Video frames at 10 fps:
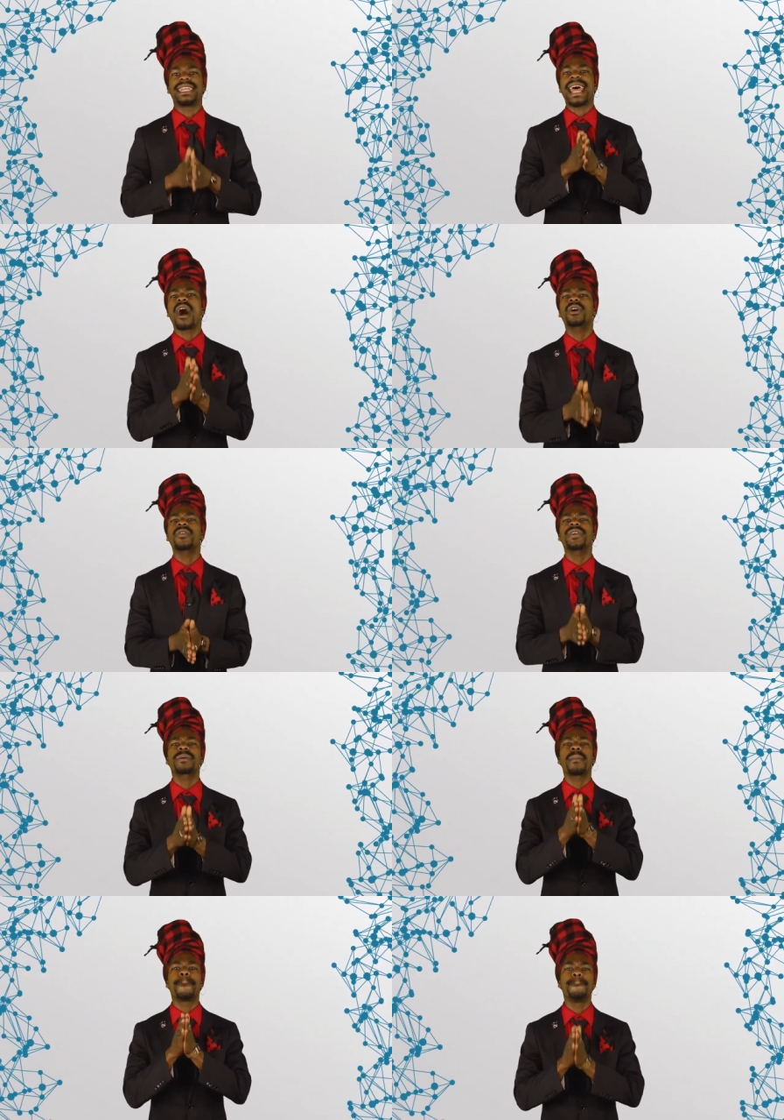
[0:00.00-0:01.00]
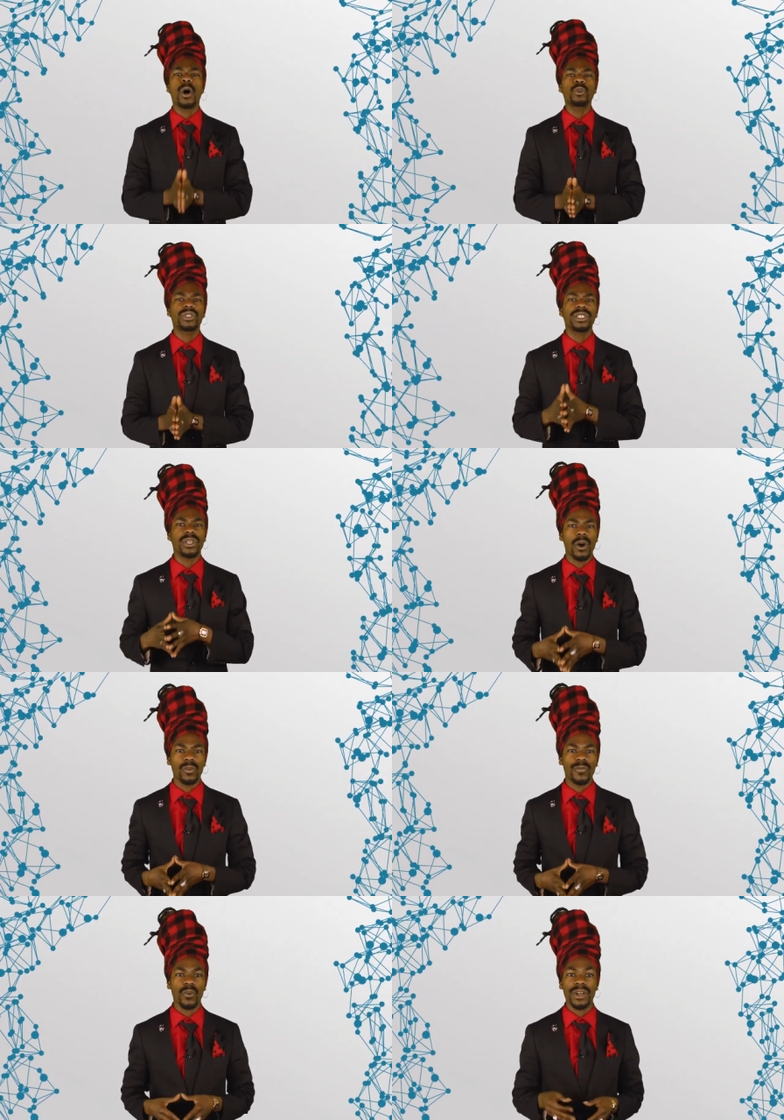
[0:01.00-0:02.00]
an algorithm mostly
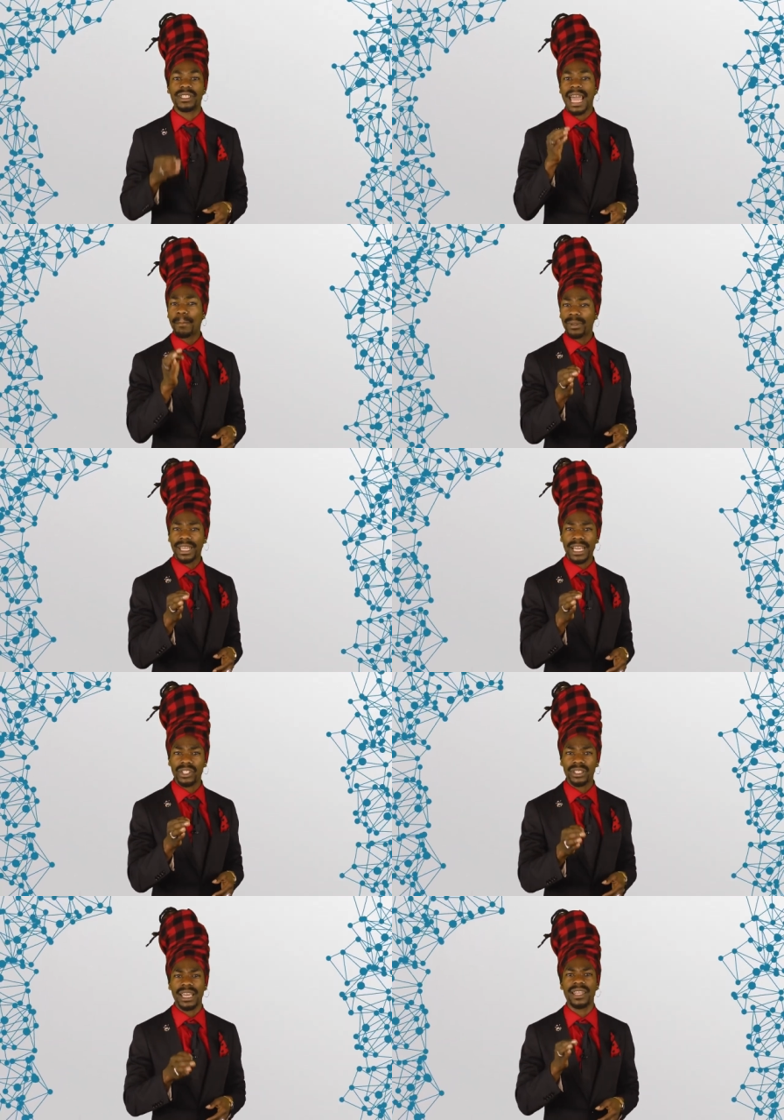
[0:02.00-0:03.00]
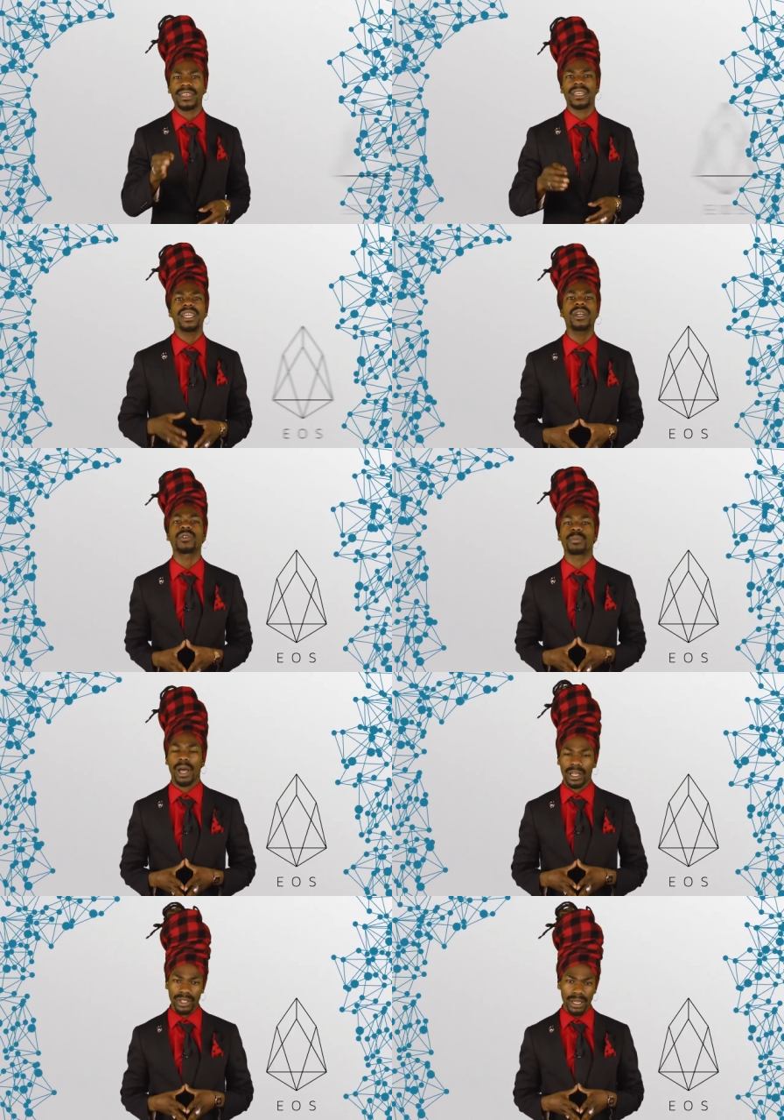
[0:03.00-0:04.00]
known for its application in the EOS
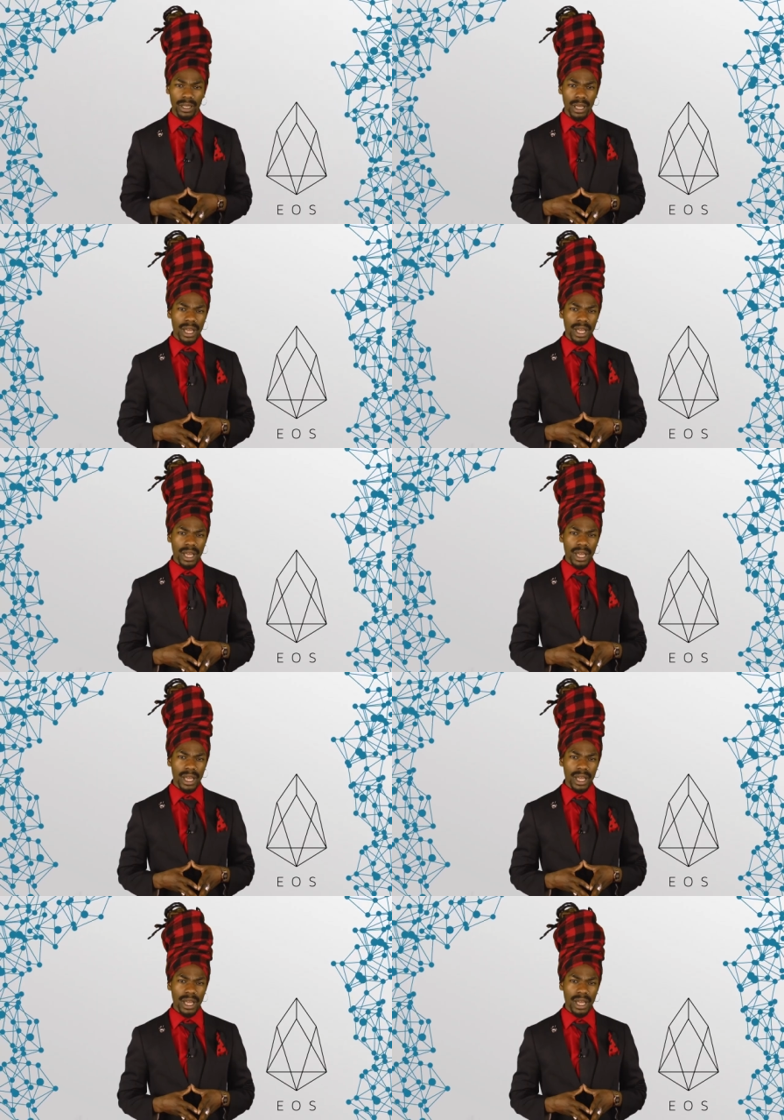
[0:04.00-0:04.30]
blockchain.